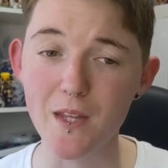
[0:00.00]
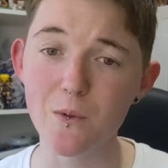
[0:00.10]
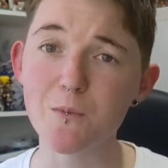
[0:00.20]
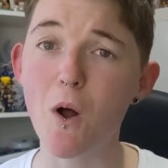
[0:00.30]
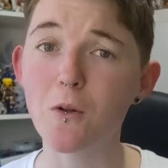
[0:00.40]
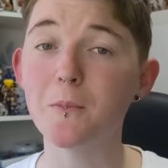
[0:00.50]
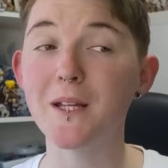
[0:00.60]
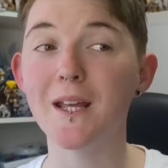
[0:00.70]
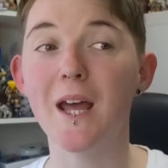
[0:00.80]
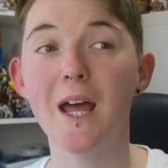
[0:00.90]
It's
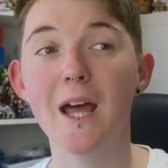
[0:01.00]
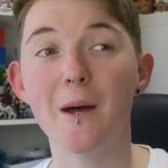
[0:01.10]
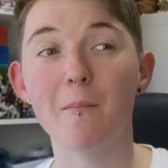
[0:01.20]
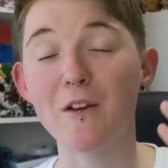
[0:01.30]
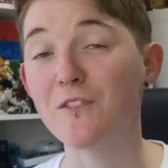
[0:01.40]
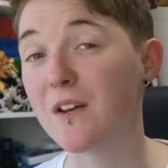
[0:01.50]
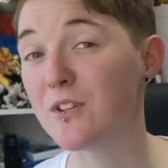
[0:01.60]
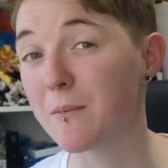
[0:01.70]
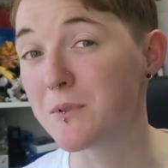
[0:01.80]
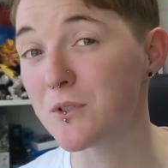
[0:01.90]
probably my
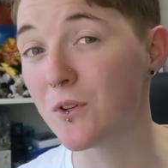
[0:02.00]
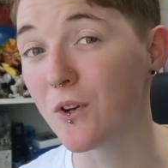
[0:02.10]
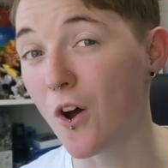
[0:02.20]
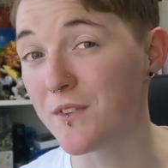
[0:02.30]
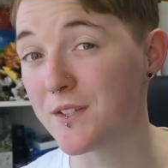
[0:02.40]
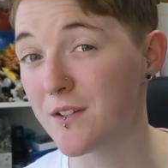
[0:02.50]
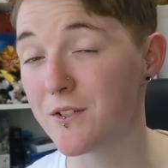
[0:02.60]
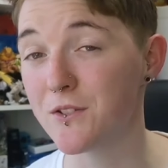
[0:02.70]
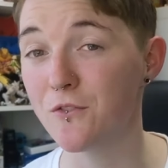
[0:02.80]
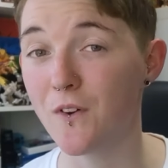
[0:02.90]
favourite episode of the
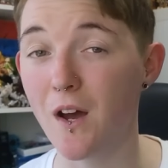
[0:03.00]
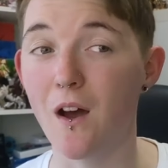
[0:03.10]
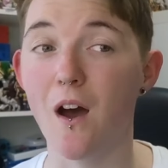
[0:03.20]
series so far.